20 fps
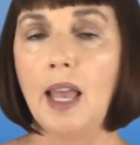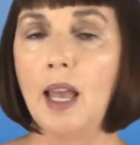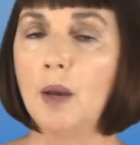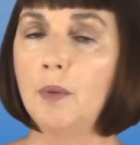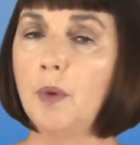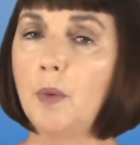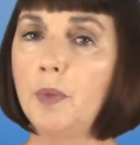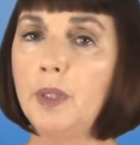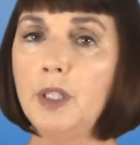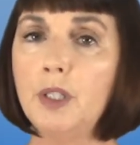And
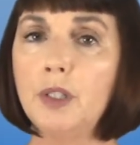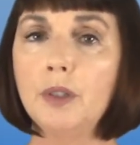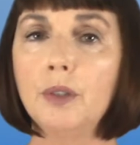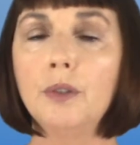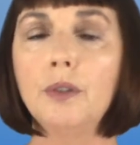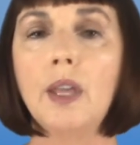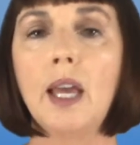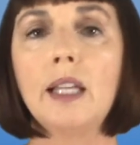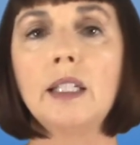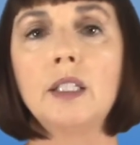when we do
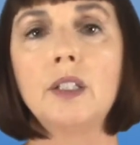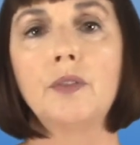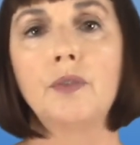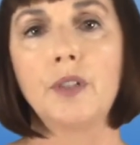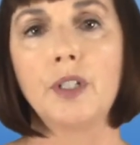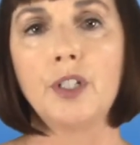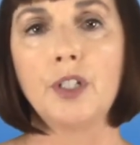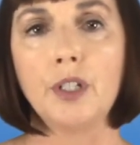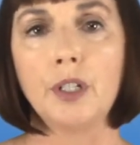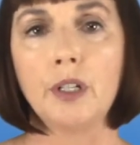that
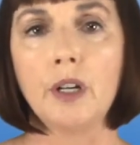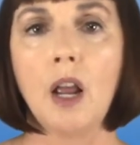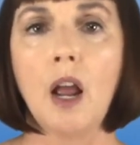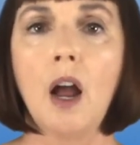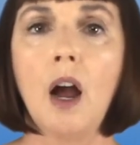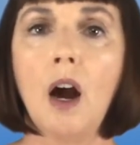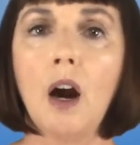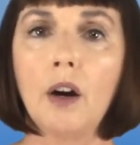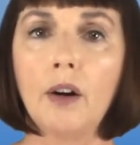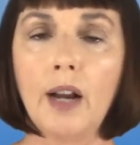division,
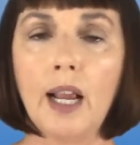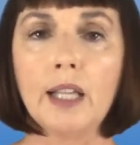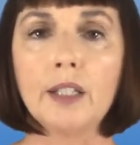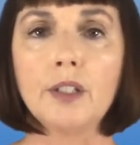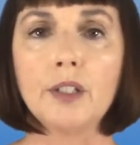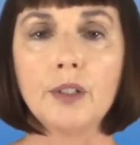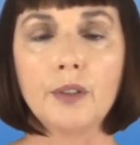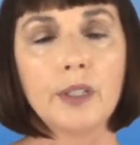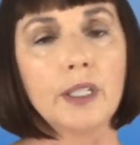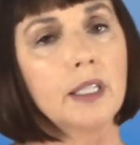our
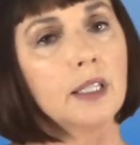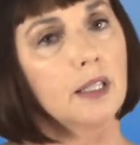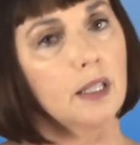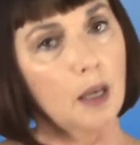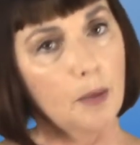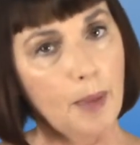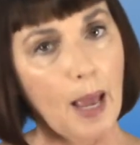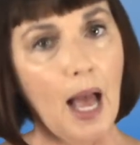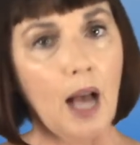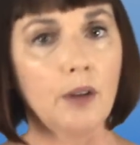answer is
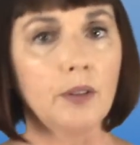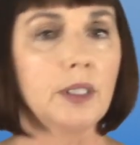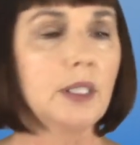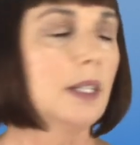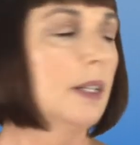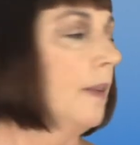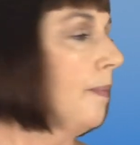about